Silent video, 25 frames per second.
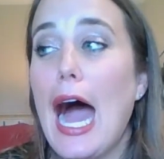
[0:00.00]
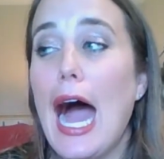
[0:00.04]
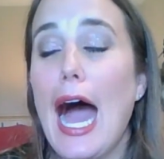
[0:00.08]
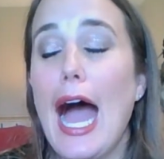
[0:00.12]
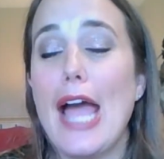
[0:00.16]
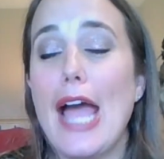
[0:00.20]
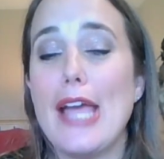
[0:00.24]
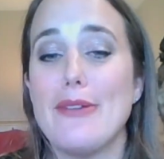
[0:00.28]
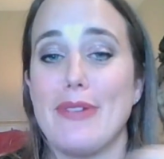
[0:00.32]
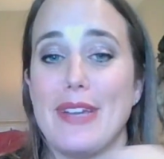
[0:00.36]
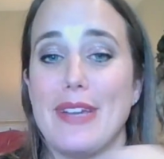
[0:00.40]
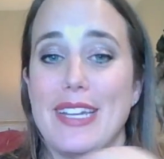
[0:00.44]

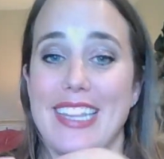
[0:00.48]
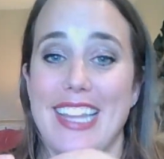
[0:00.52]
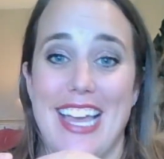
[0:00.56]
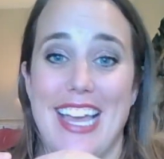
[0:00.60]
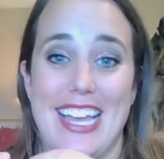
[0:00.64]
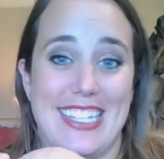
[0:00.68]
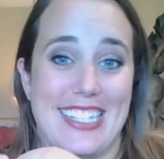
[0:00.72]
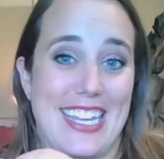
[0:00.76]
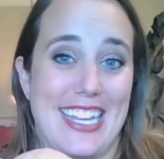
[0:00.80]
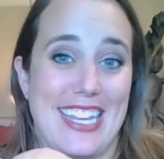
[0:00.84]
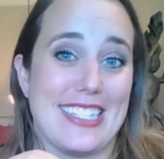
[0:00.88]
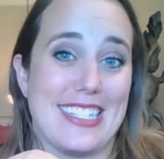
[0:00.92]
I
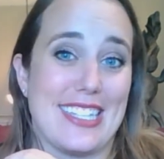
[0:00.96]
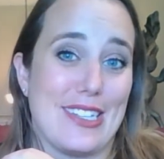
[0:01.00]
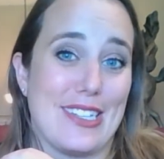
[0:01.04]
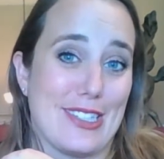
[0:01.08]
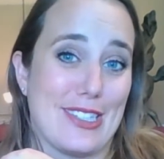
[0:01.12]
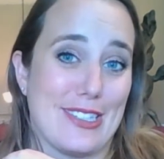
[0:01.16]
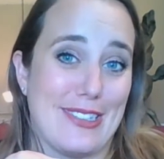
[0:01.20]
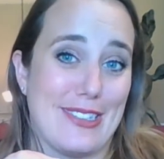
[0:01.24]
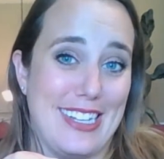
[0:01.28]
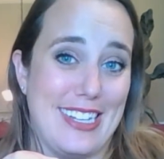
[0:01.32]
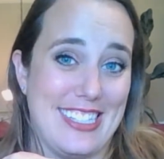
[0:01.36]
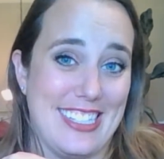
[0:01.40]
realize that
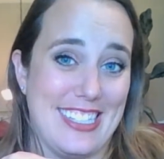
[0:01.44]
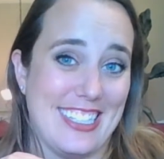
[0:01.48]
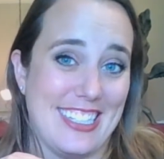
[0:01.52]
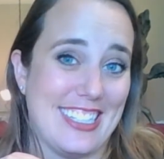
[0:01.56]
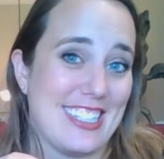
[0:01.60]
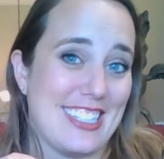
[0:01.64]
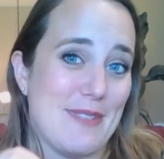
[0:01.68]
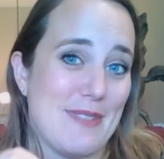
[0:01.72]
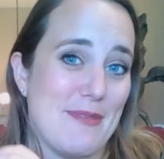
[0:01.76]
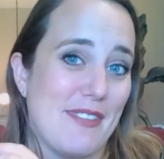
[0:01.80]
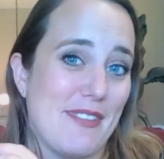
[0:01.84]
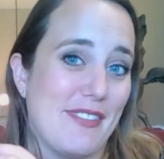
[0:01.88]
sounds crazy
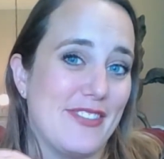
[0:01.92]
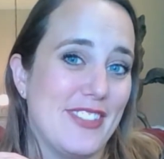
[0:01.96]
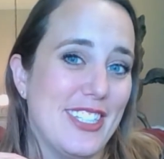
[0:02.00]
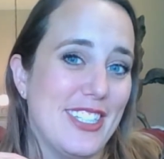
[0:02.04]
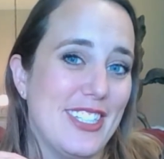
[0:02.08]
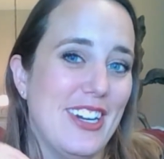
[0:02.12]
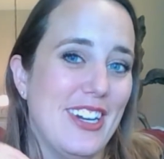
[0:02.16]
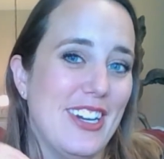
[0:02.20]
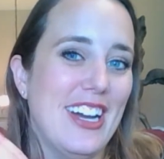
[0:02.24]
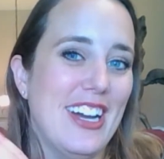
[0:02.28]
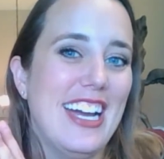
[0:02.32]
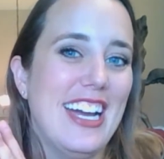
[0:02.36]
to some of
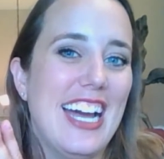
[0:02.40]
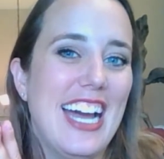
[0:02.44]
you.